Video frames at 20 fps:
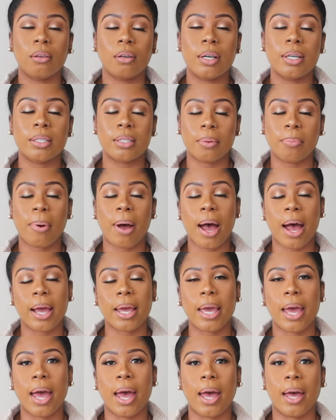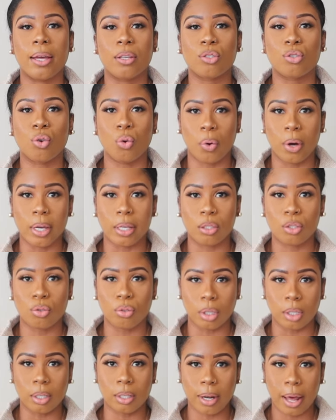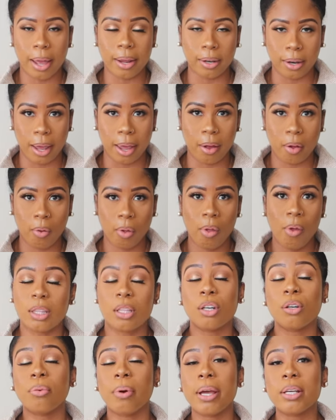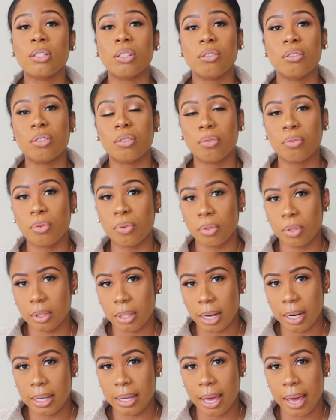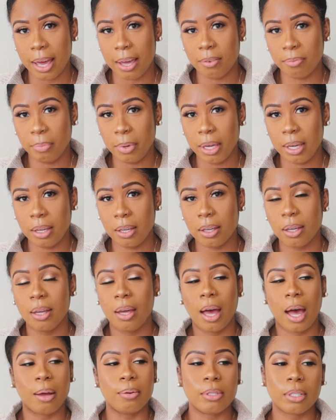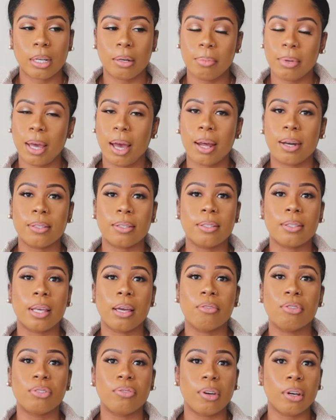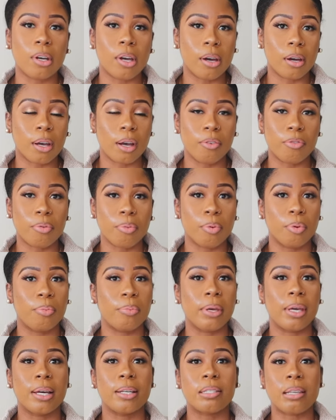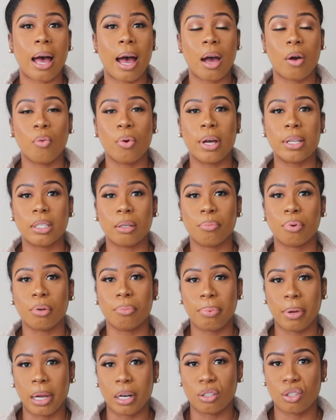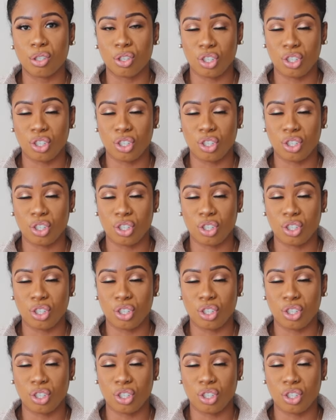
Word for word: is the podcast going to look like now? The direction that he gave me, I'm just going to be honest and say was very uncomfortable because I wasn't prepared to